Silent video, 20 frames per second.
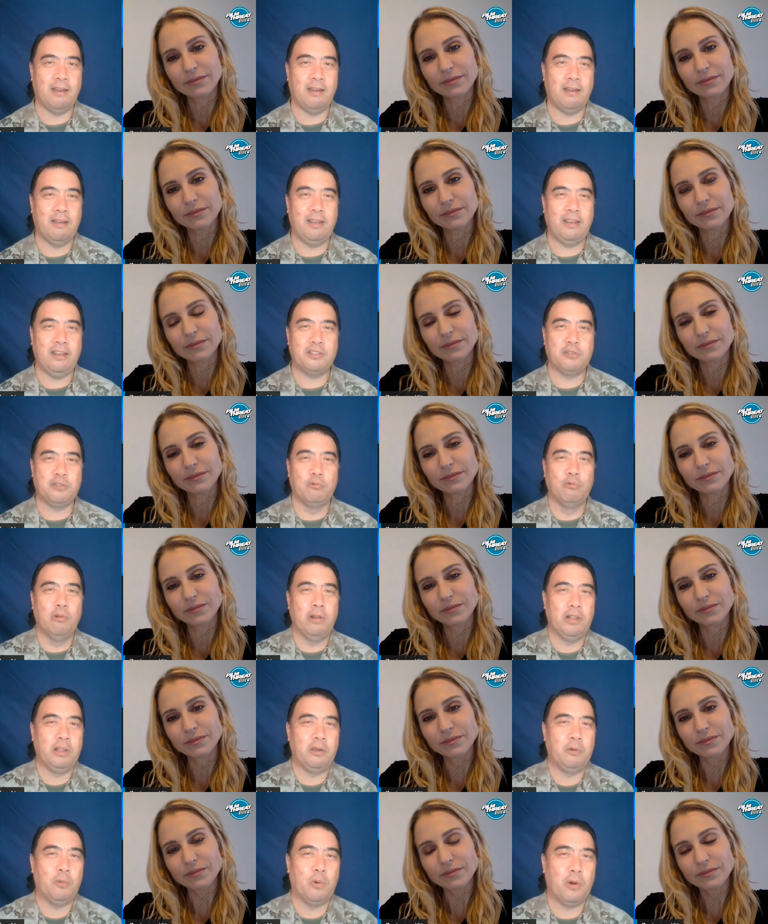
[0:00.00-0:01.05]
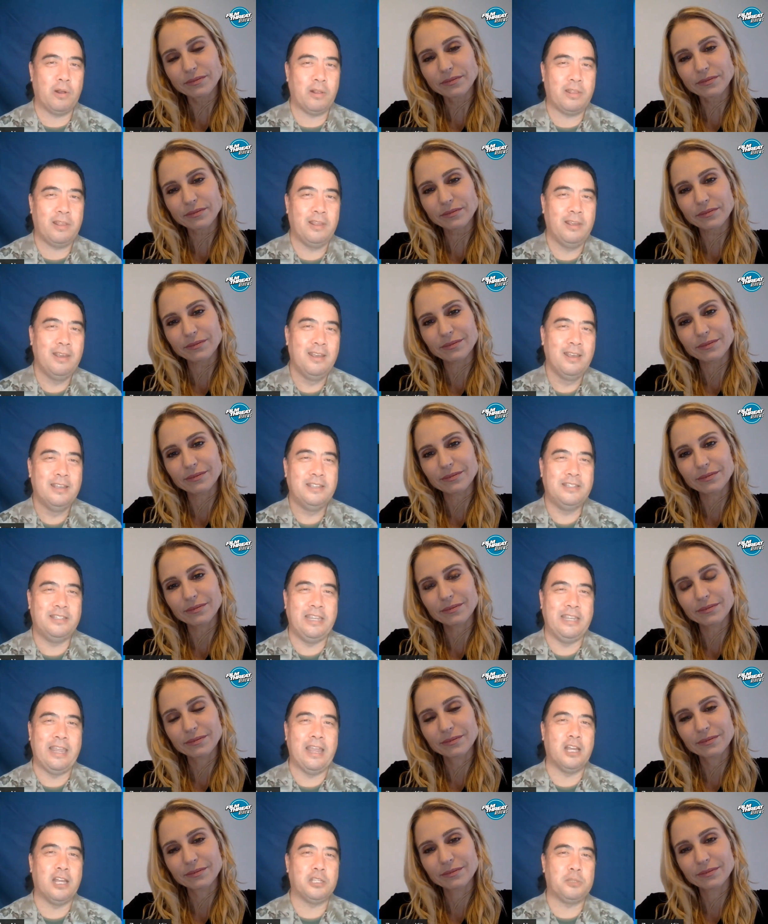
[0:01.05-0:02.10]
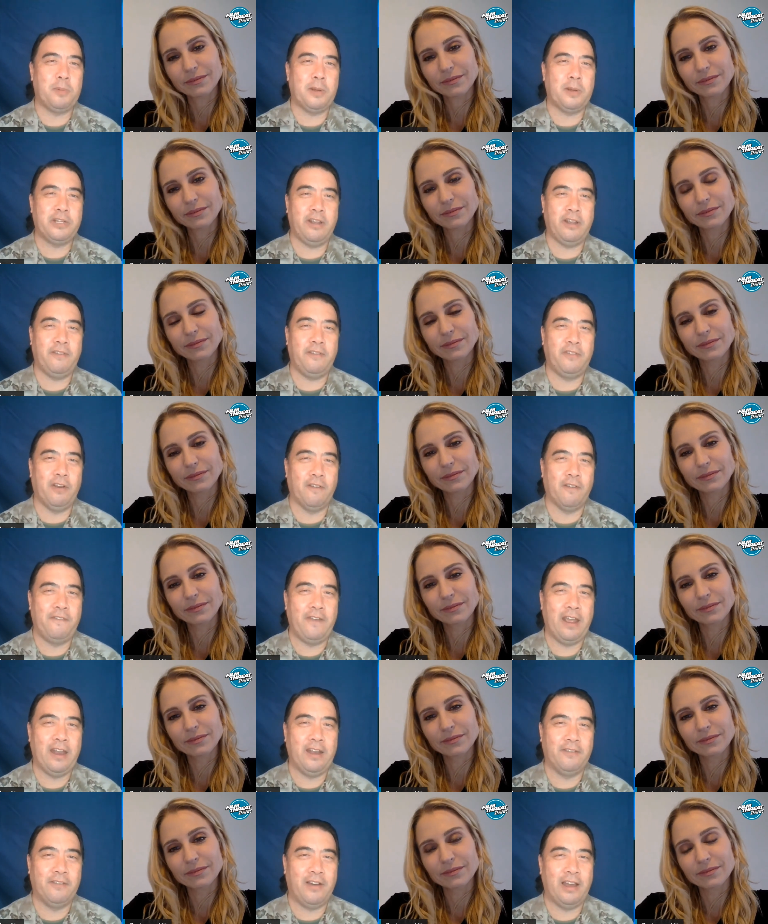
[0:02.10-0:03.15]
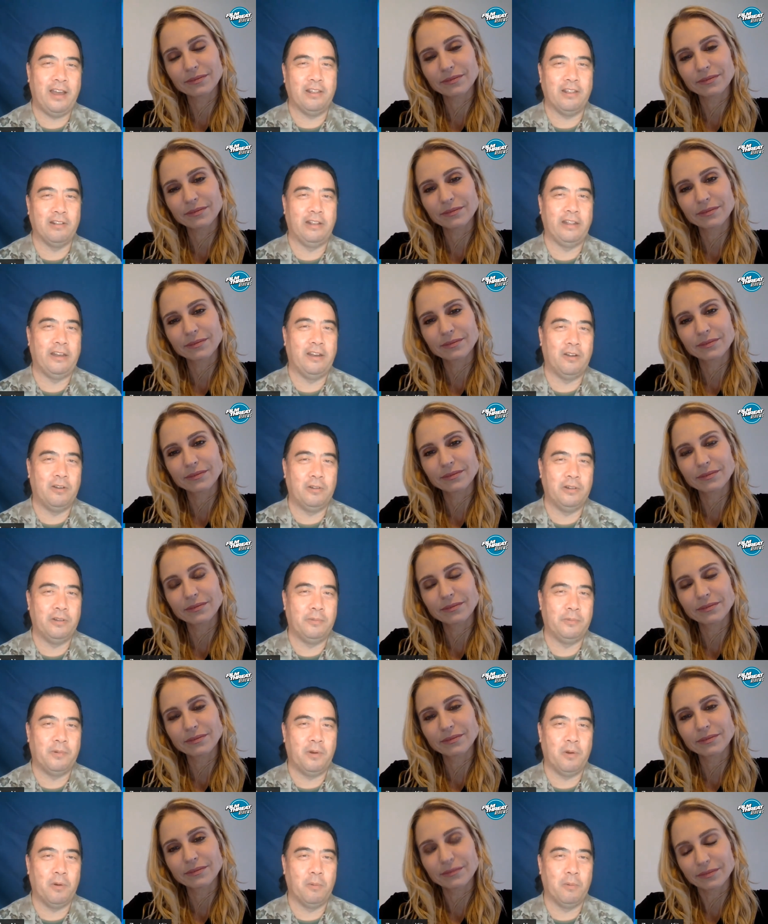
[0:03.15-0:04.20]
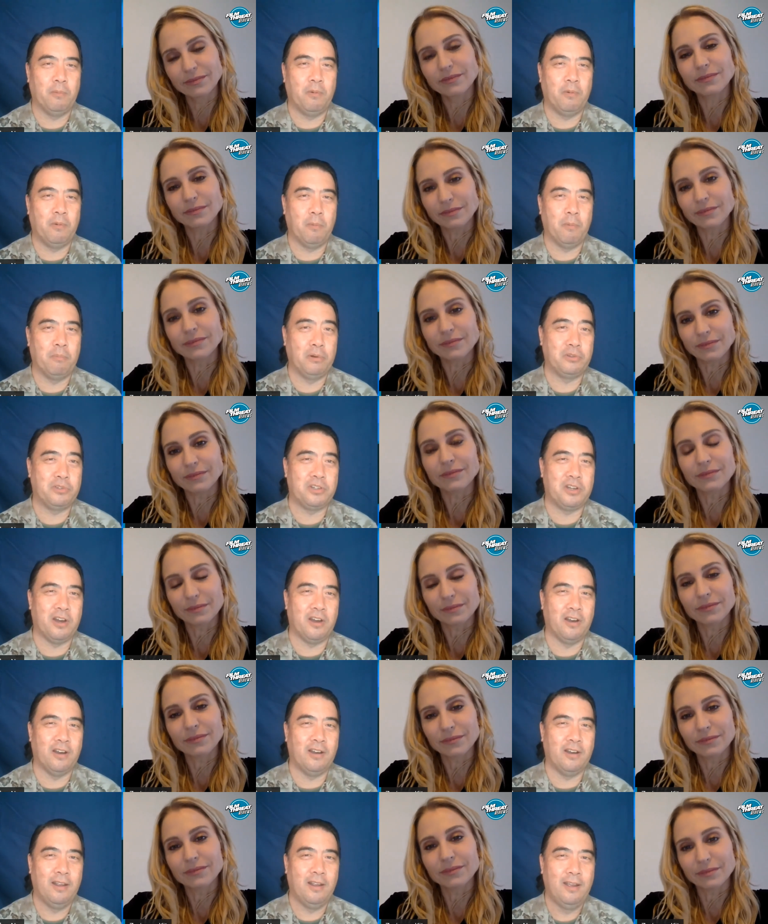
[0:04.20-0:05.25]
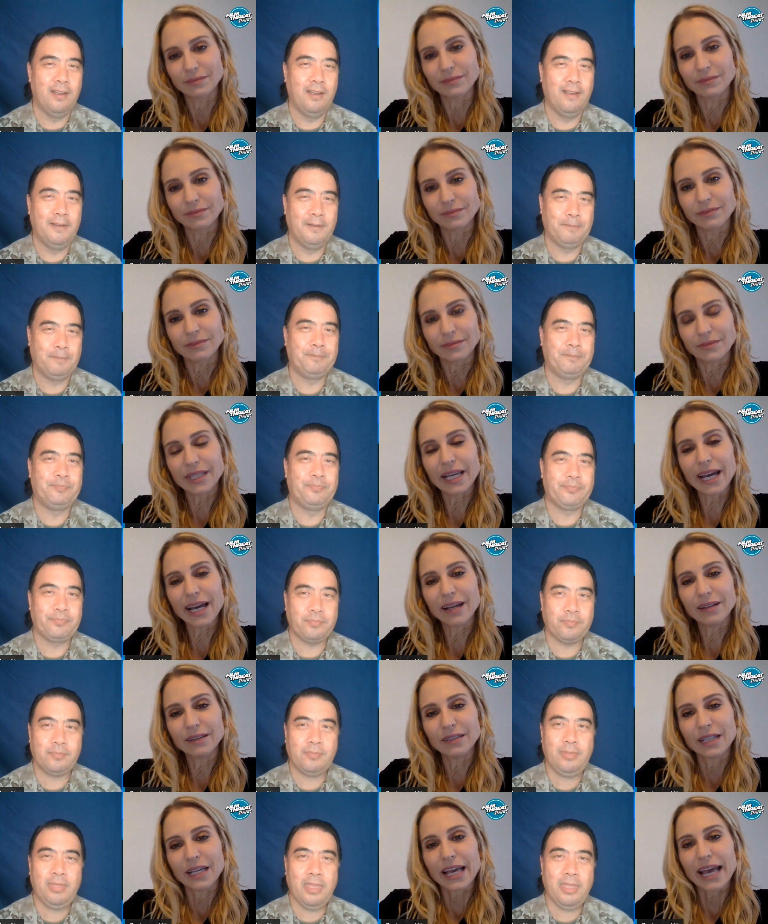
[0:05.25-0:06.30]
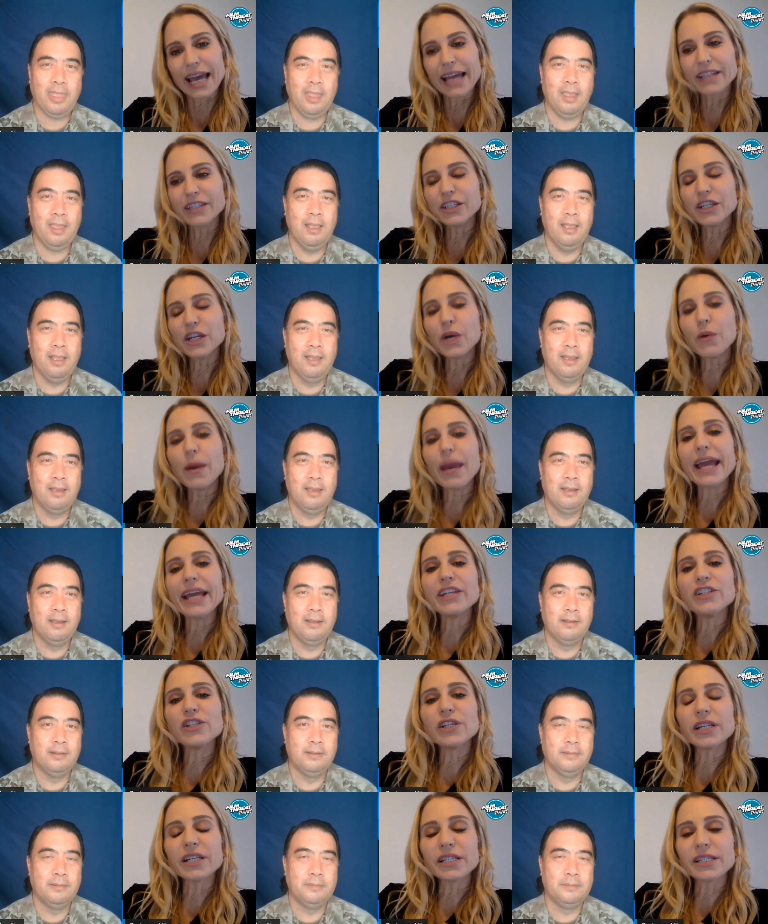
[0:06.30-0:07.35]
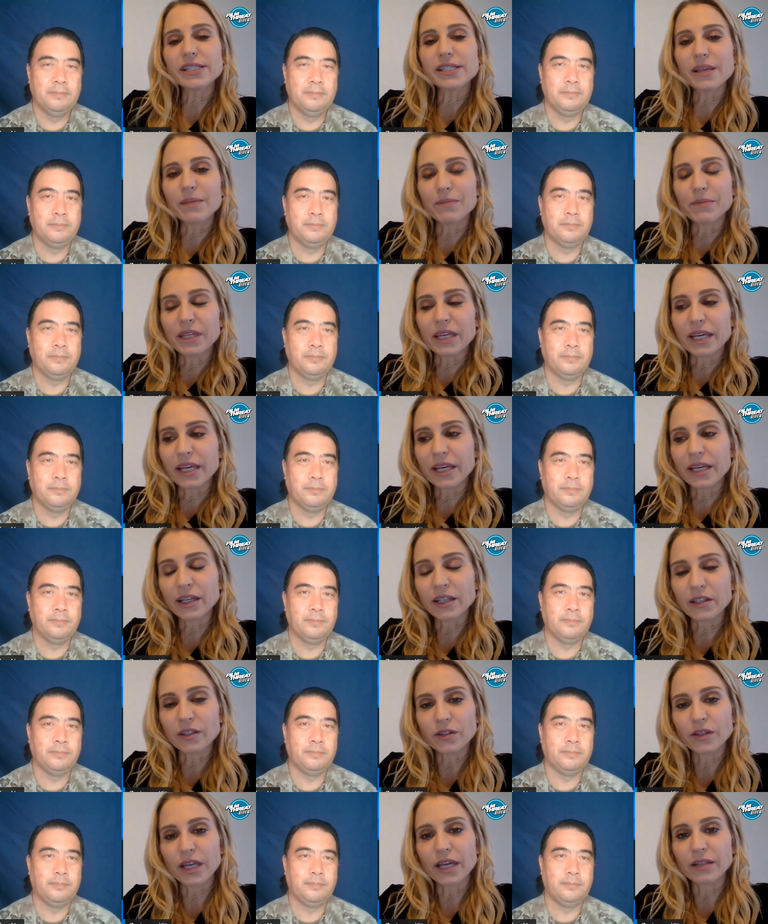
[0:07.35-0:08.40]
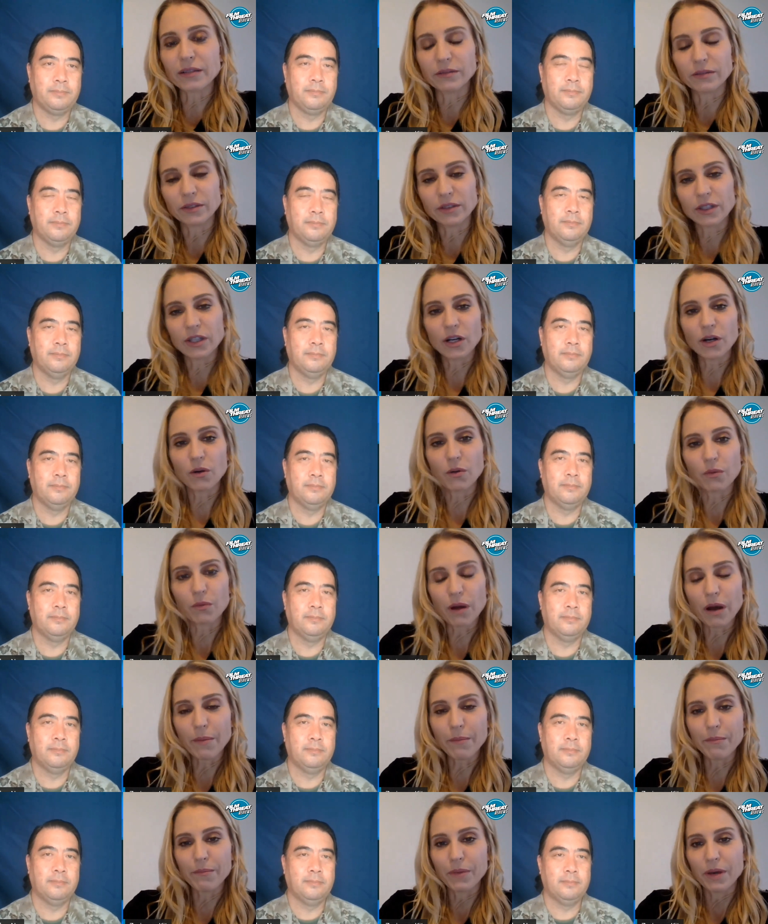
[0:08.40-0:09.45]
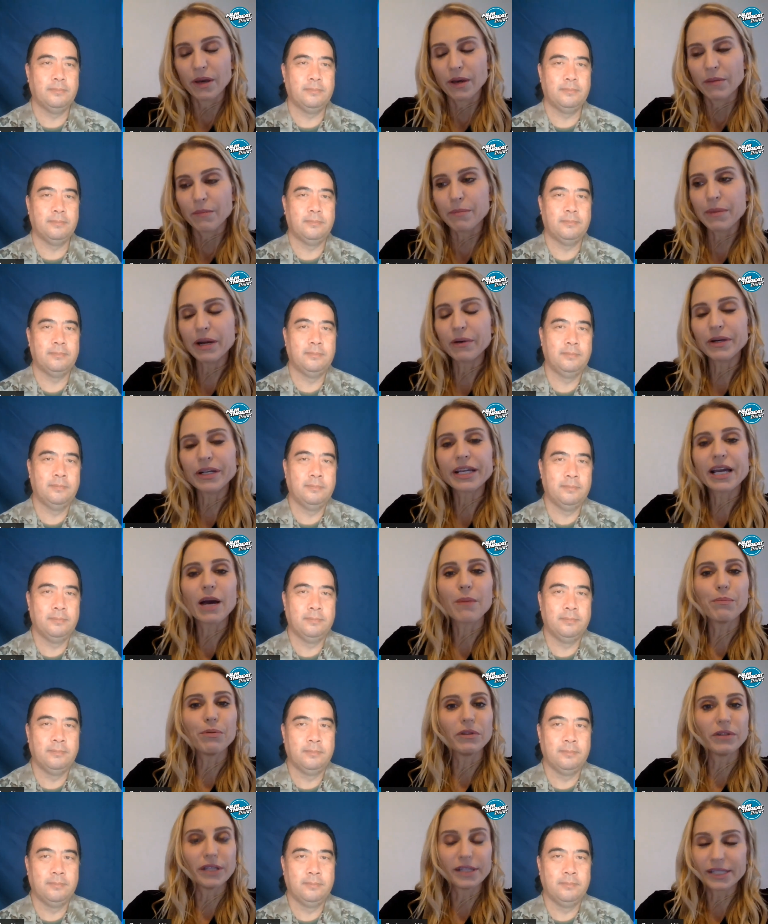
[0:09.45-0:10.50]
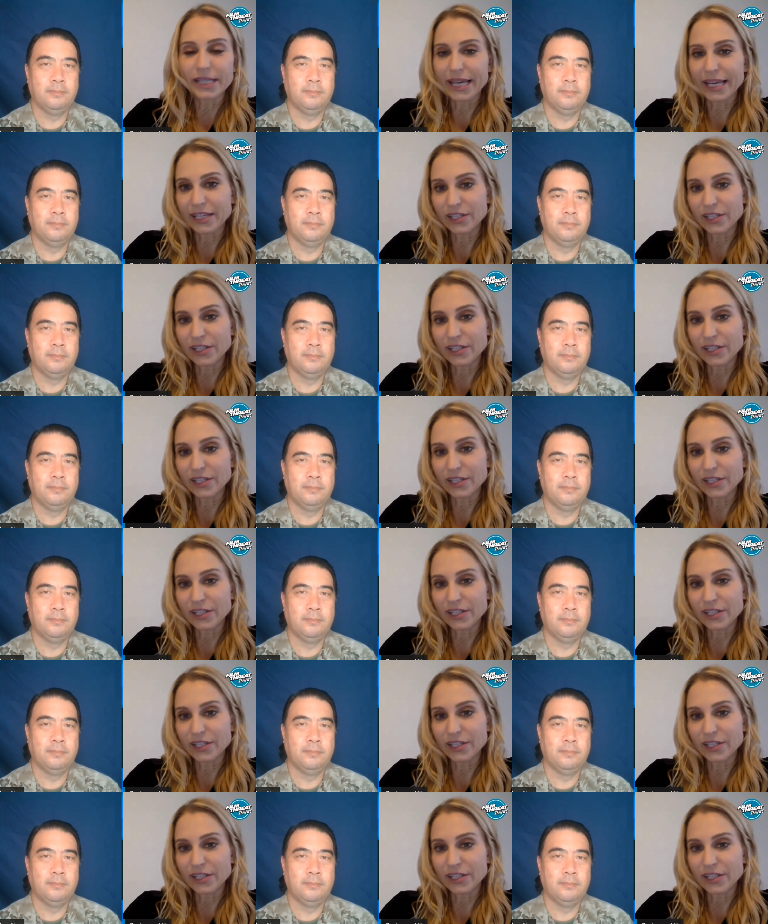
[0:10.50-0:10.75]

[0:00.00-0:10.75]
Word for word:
Speaker 1: uh, it's really worth seeking out, especially if you're a fan of either Lena Olin or, or Bruce Dern.
Speaker 2: Yeah. And, you know, aging is something that, you know, a married couple that's